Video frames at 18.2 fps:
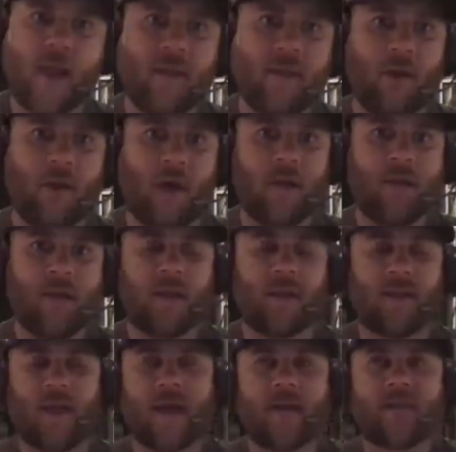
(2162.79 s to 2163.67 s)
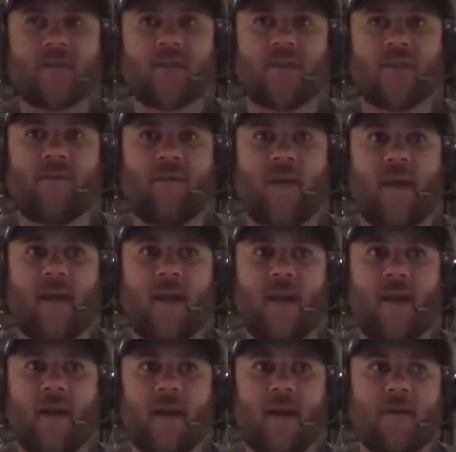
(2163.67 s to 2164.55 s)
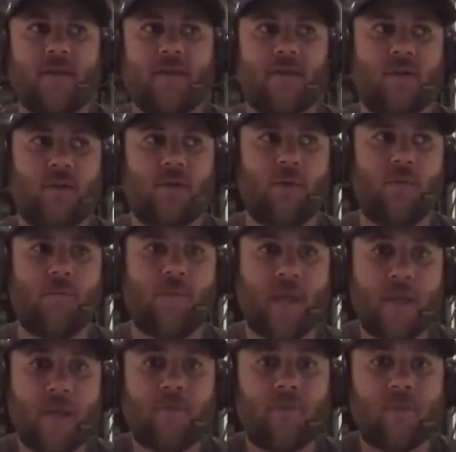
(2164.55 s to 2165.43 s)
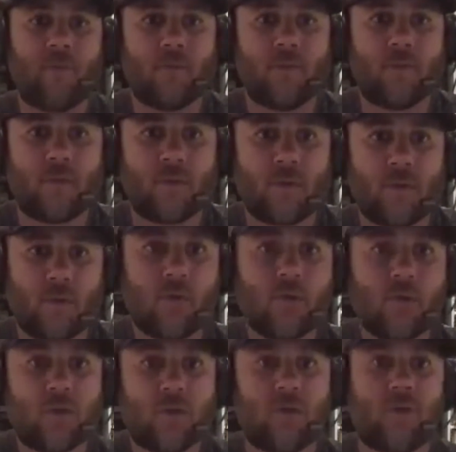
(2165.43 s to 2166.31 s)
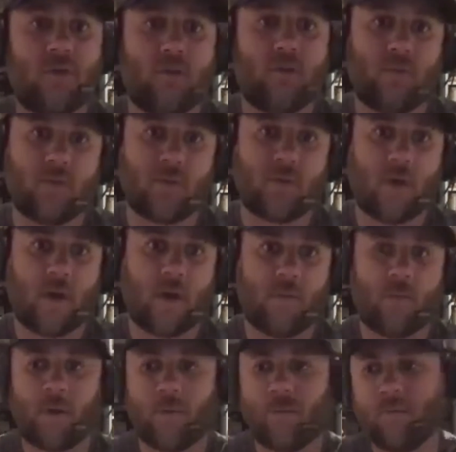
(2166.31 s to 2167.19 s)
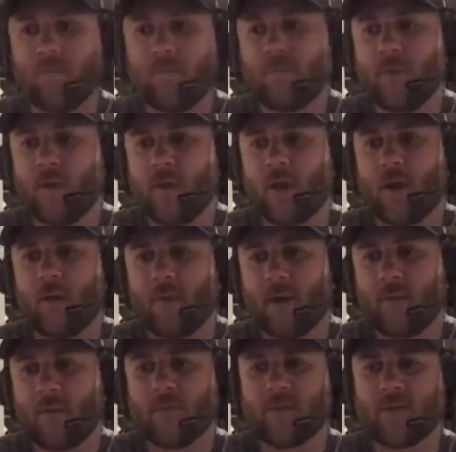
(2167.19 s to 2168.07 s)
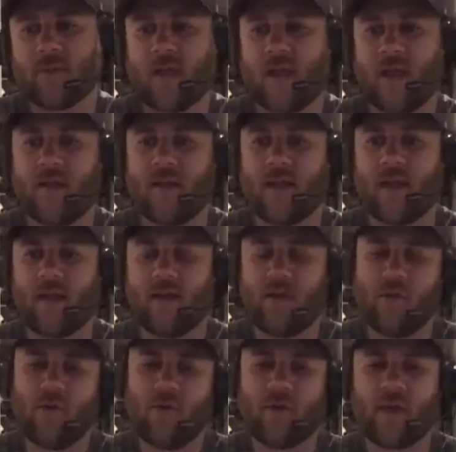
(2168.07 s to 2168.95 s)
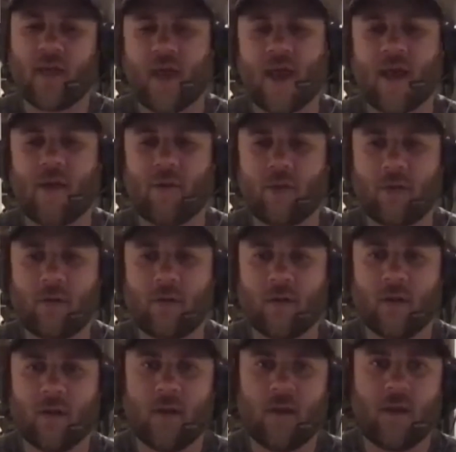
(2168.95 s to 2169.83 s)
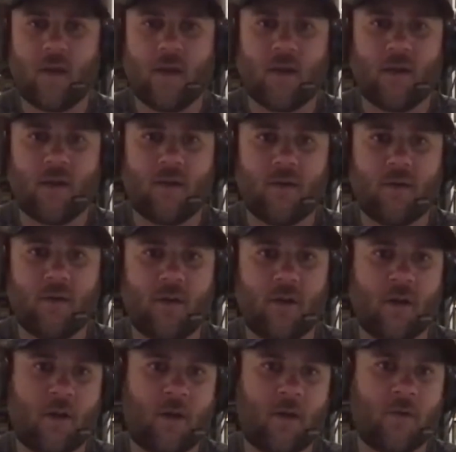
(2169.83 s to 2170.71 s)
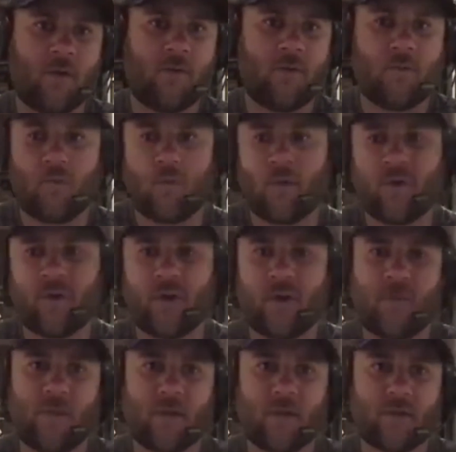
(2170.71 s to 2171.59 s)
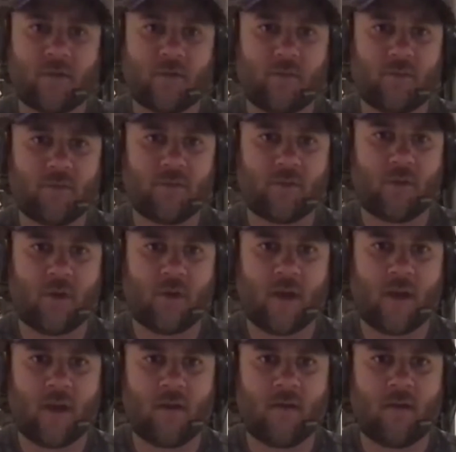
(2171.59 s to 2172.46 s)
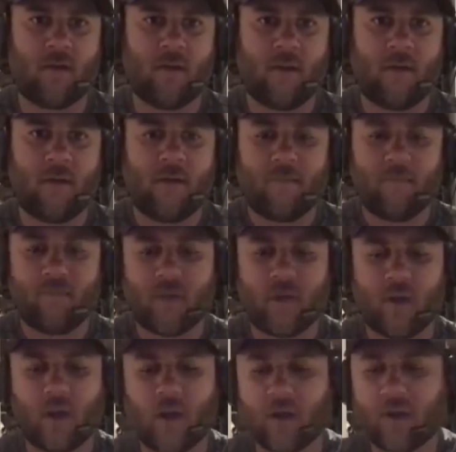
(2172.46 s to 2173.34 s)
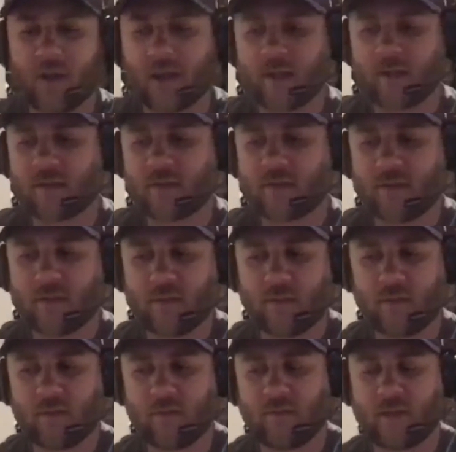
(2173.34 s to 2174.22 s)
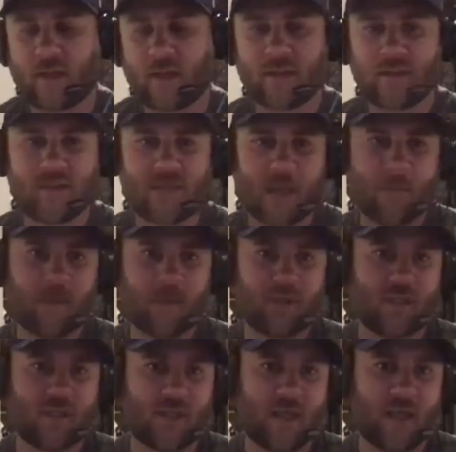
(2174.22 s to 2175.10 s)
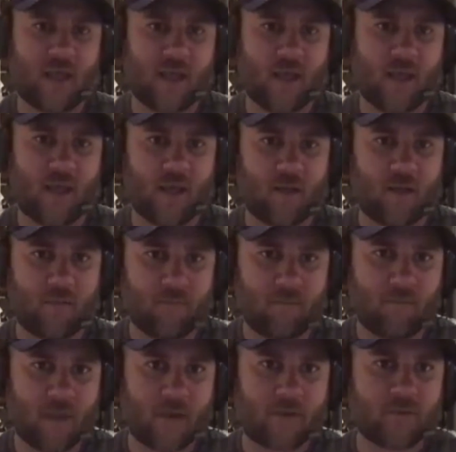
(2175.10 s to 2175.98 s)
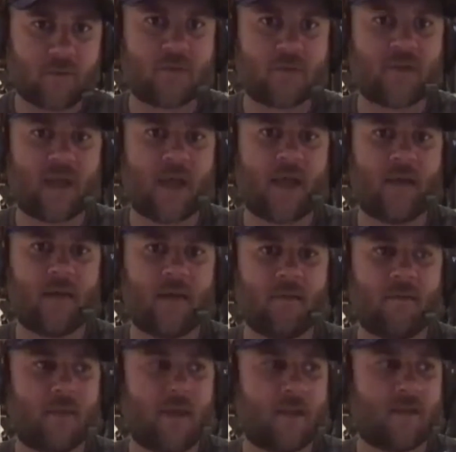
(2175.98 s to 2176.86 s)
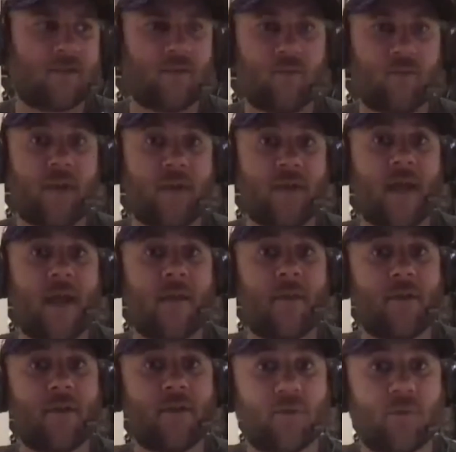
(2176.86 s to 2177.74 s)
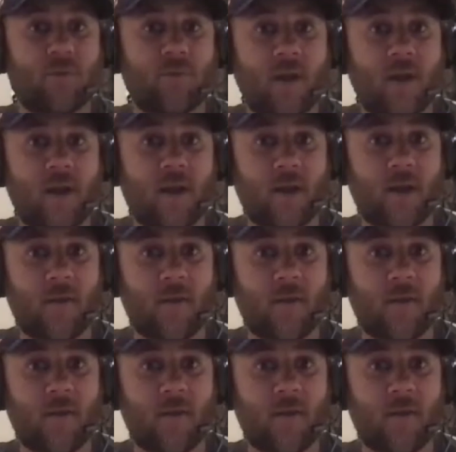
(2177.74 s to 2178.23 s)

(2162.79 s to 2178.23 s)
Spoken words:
I think that's just feeding into people's thoughts on suicide by, people saying that you're a coward, to want to commit suicide. That's damaging their mental state that's already damaged already.